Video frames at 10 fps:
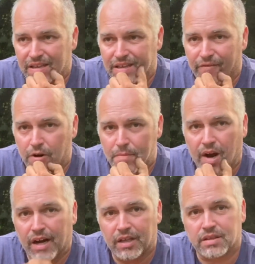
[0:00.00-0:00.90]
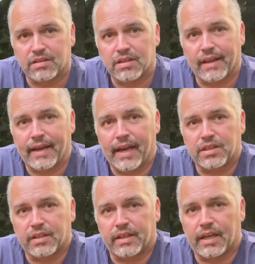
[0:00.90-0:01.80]
different parts until I
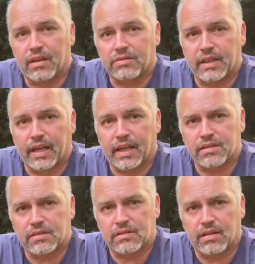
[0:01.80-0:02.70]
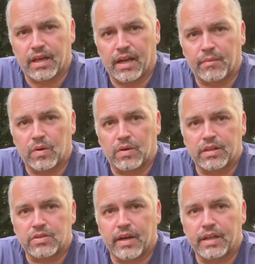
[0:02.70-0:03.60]
actually get out to Kansas, and then I'm going to
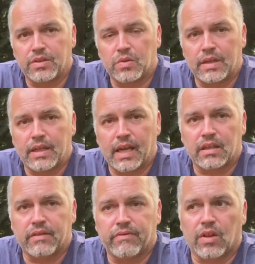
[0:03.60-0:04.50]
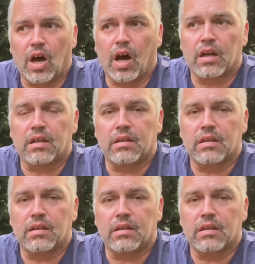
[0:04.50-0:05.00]
try to do a daily vlog